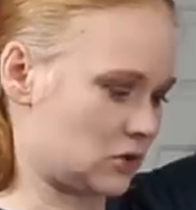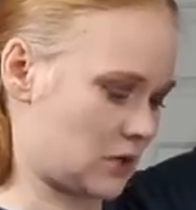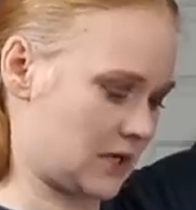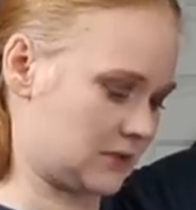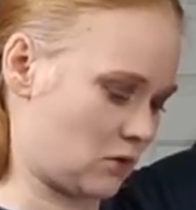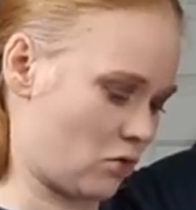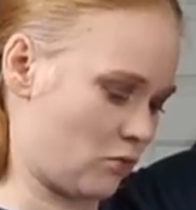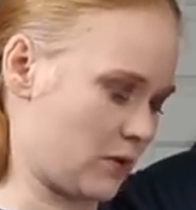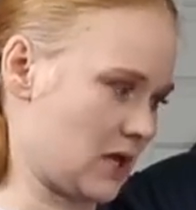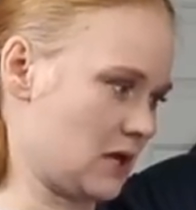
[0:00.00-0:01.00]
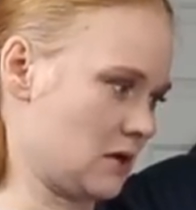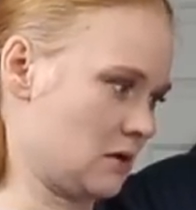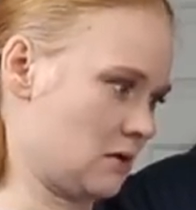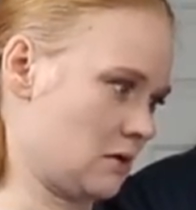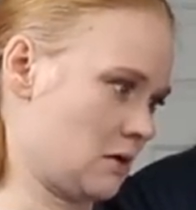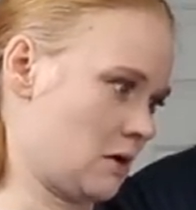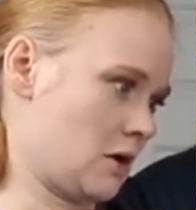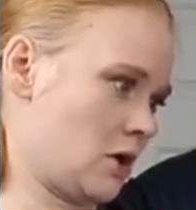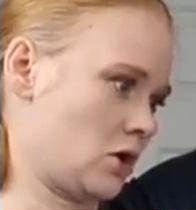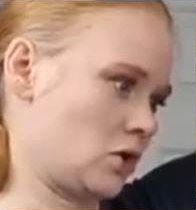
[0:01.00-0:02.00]
tray is open,
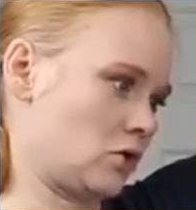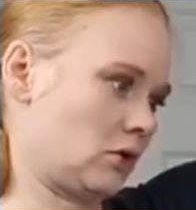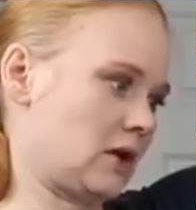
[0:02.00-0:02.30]
you're